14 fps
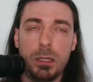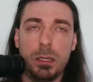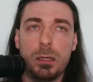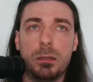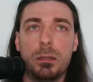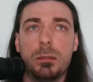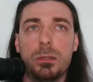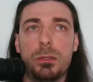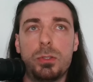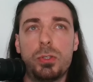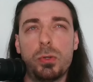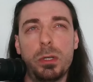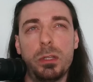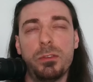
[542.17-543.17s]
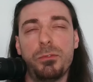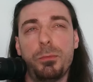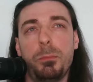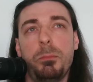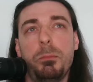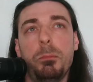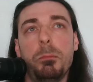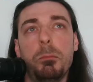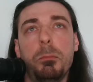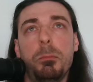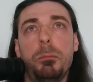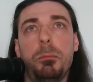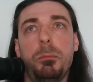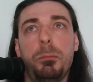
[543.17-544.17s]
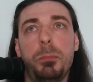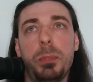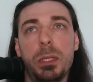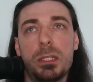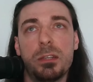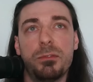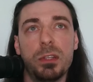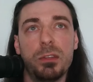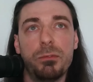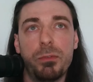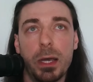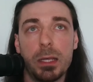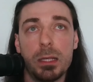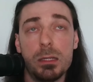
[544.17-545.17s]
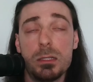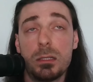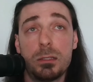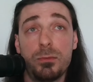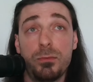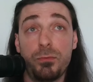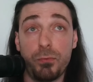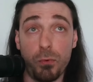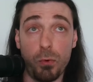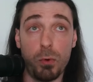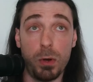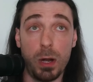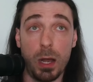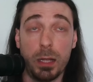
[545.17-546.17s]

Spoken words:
a sort of piece of advice for